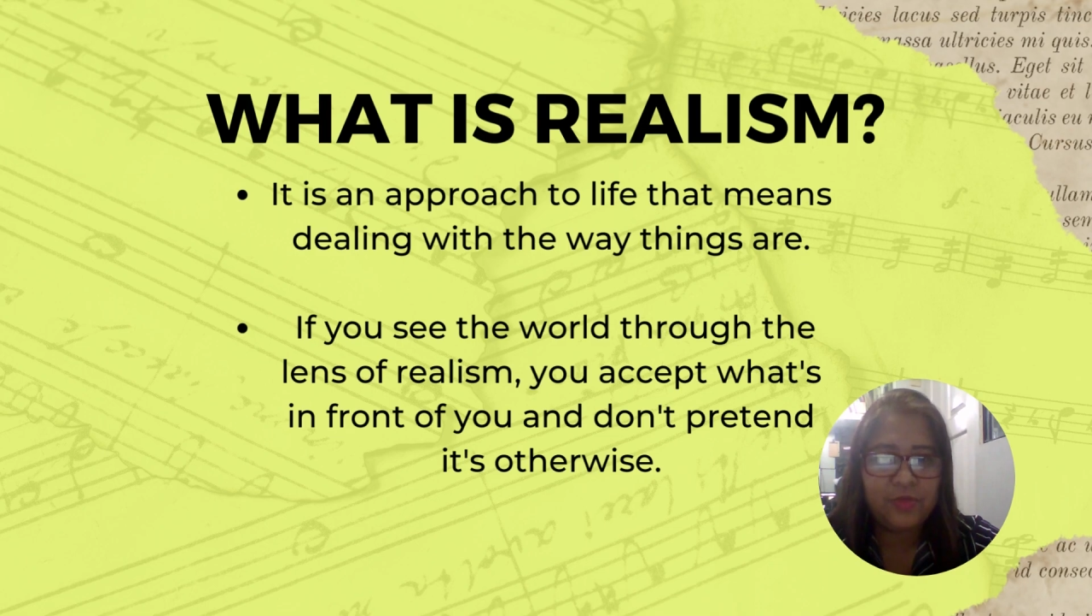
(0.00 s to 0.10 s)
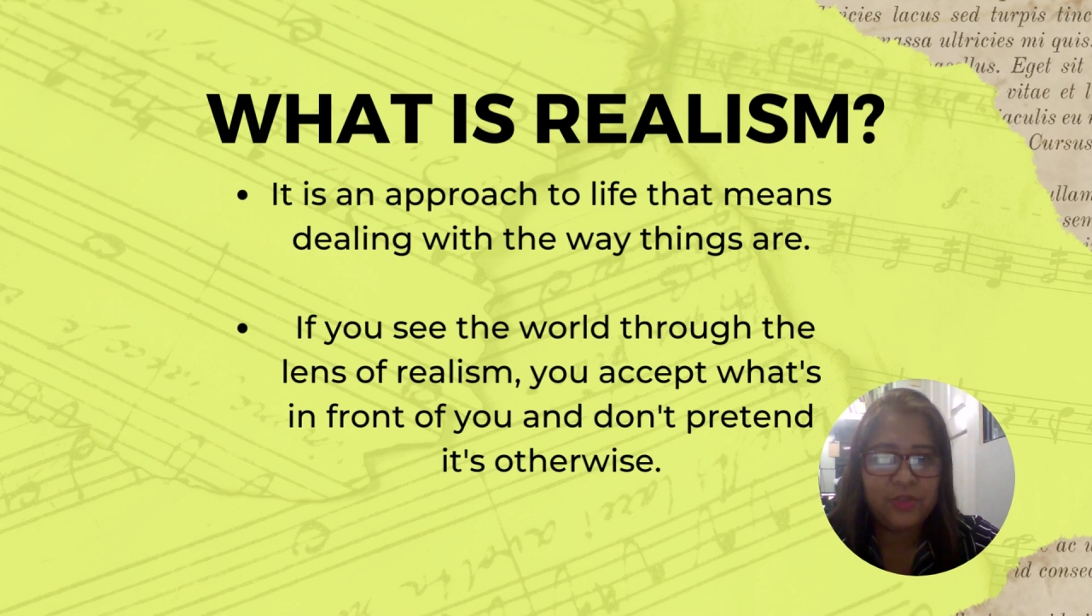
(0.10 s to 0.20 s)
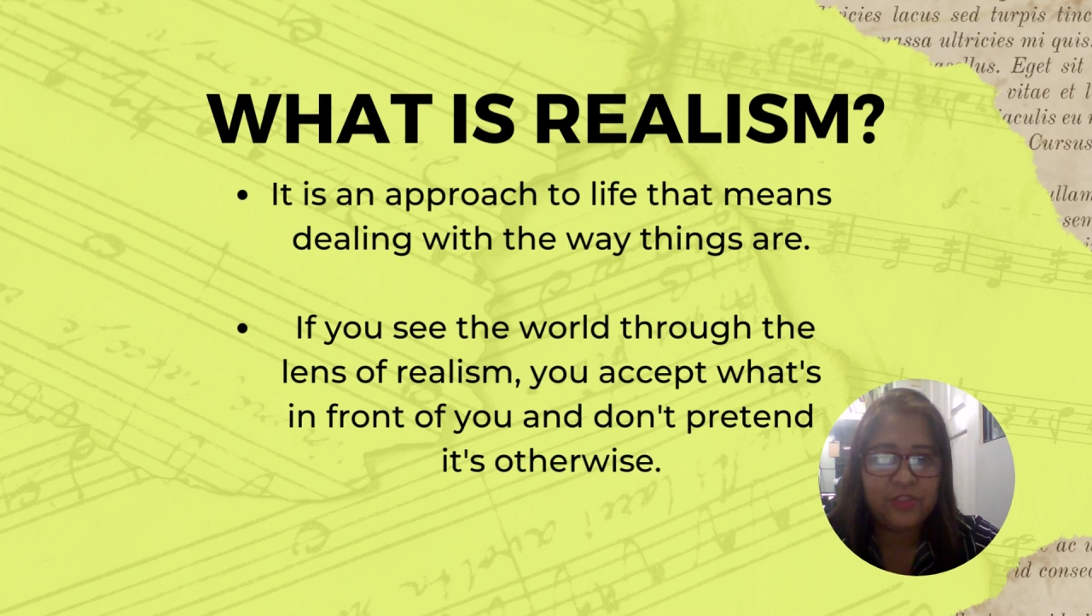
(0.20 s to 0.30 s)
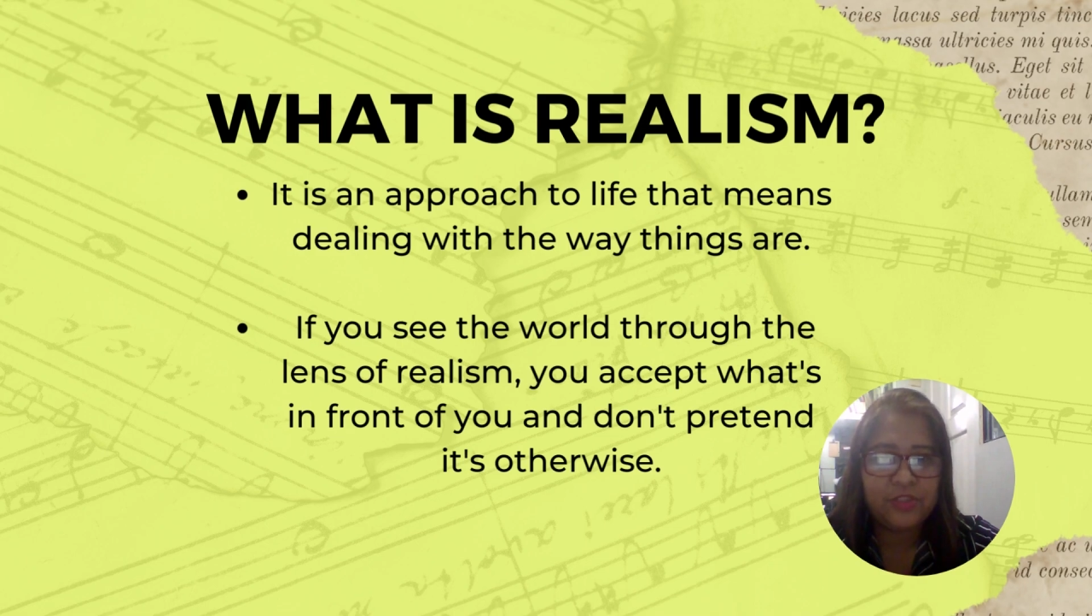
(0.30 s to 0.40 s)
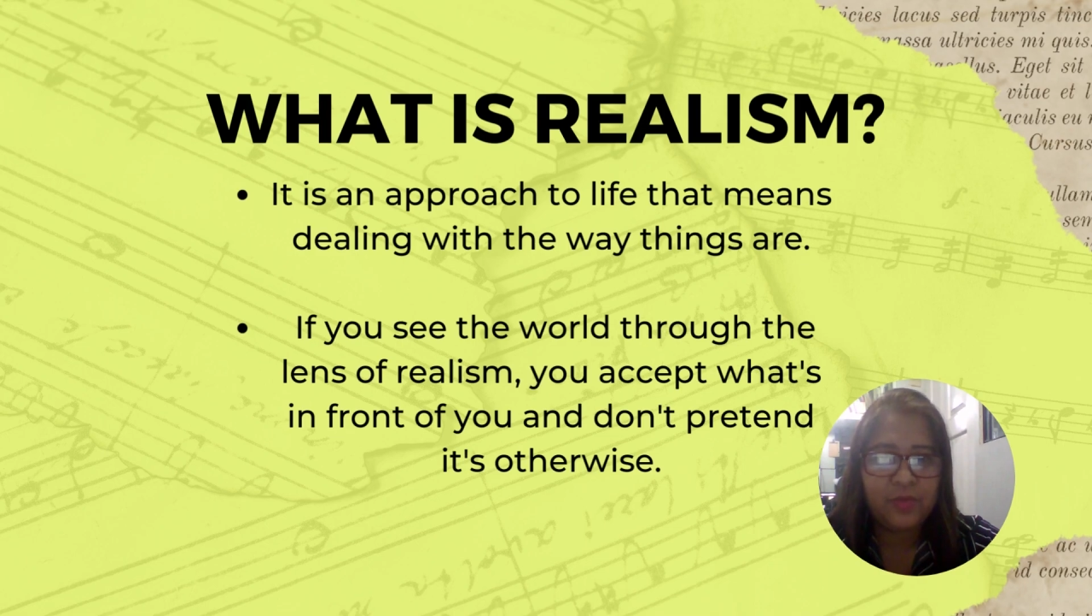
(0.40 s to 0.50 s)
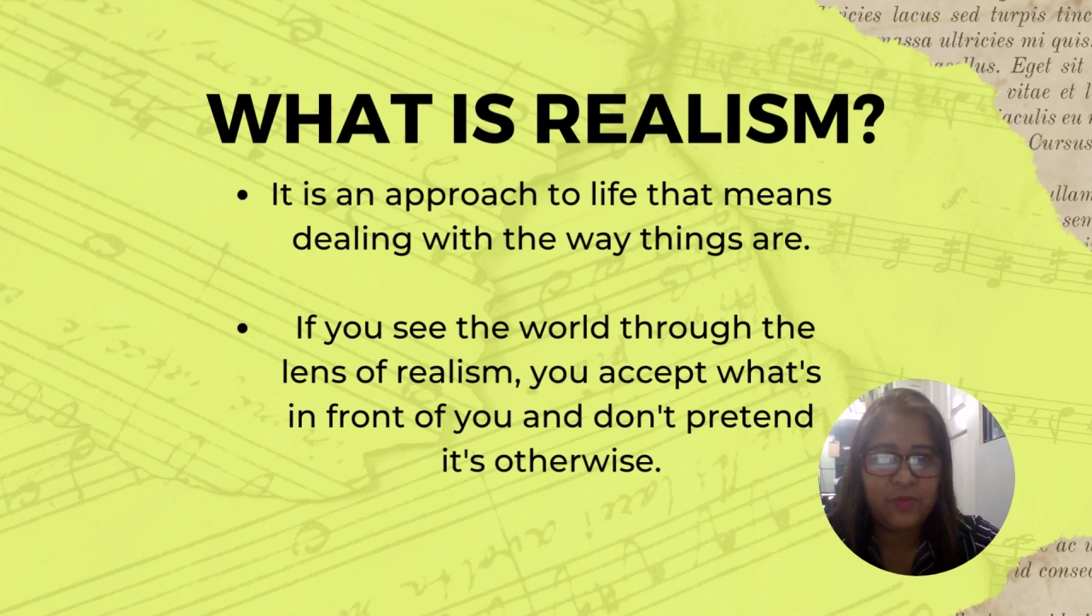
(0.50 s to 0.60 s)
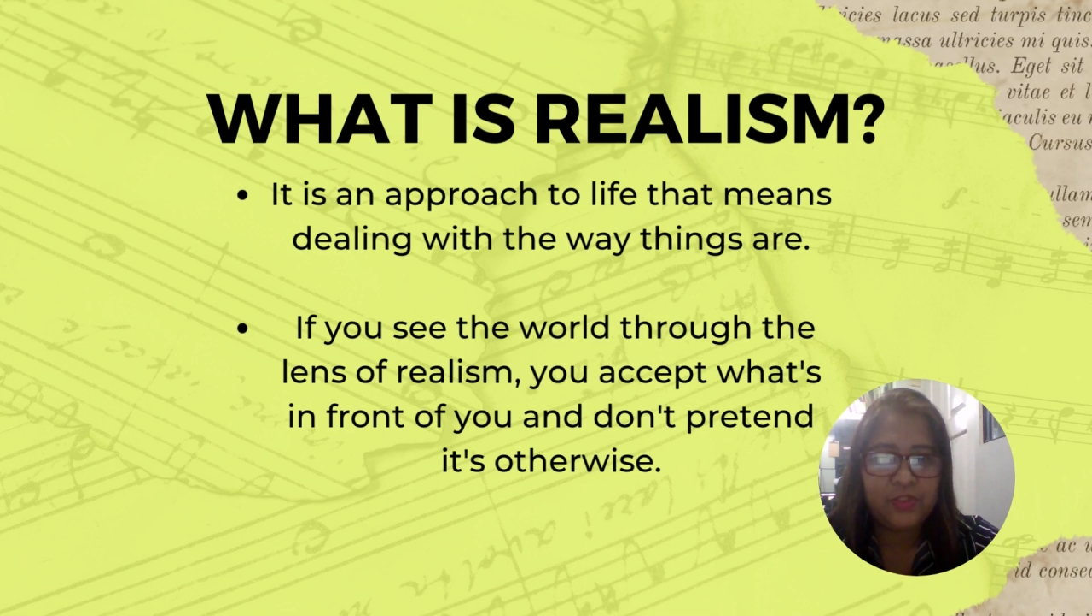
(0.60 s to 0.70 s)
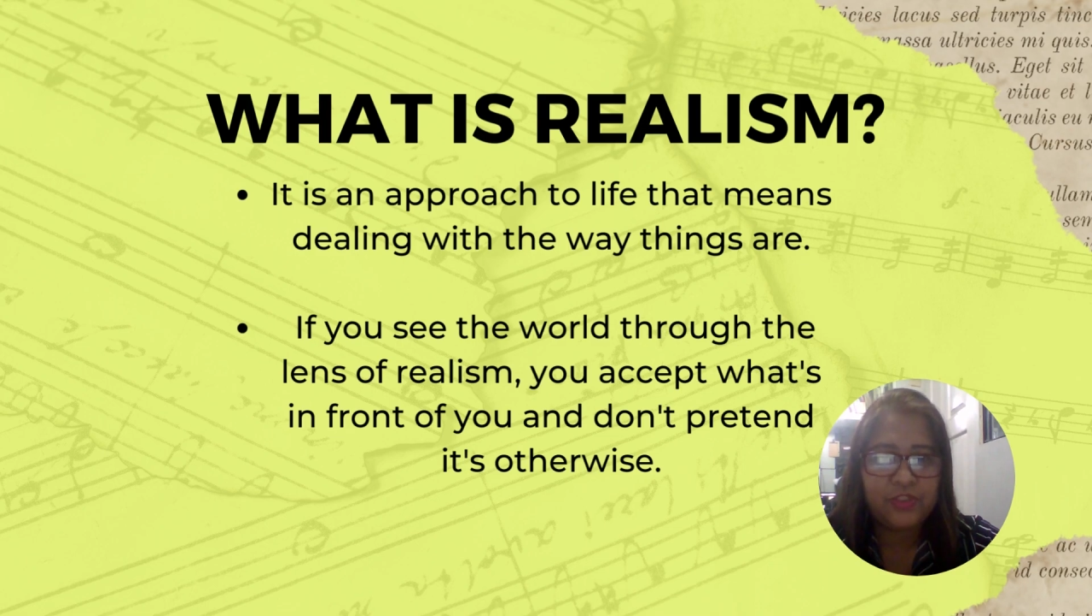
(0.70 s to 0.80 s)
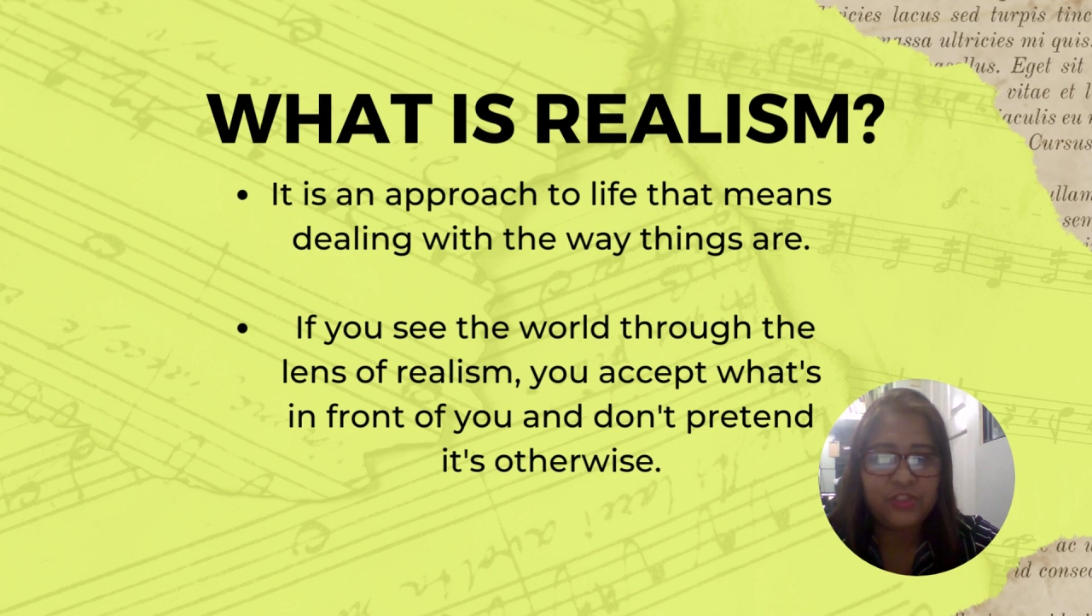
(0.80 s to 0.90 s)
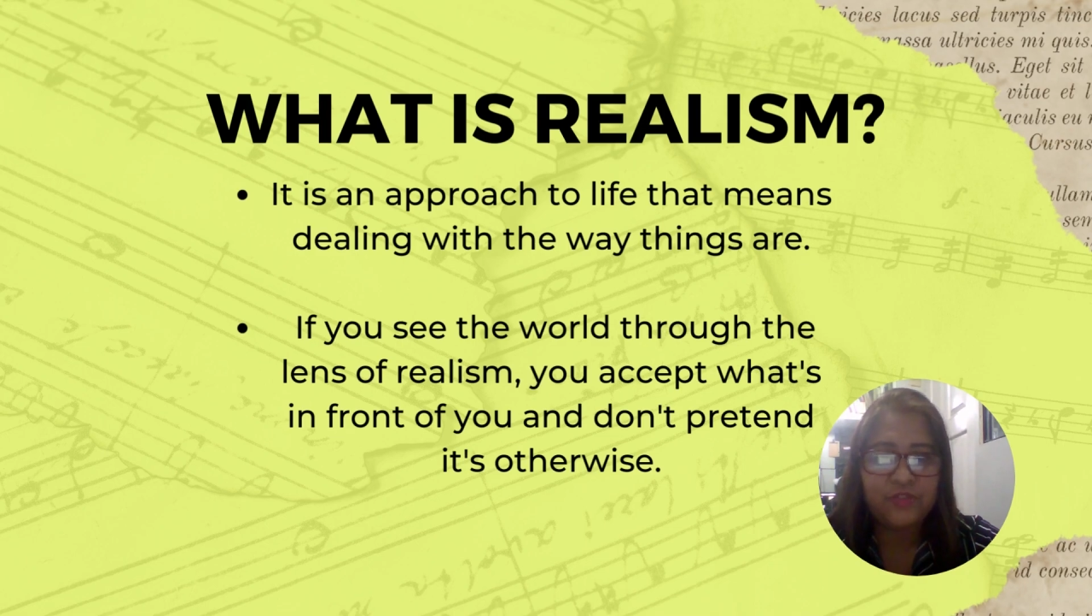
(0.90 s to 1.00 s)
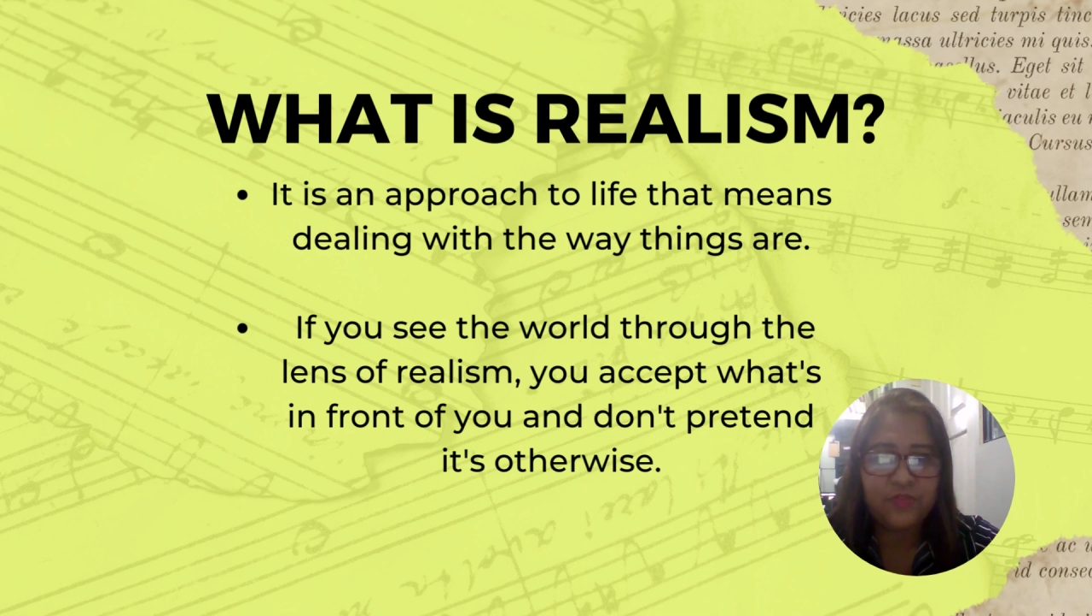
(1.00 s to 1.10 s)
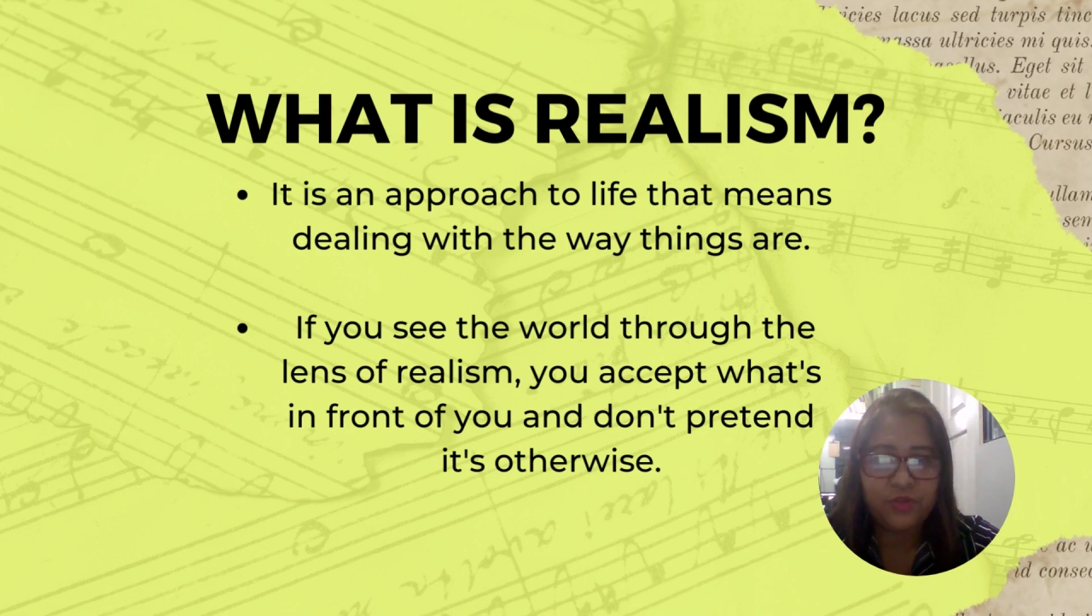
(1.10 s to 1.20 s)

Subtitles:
you accept what's in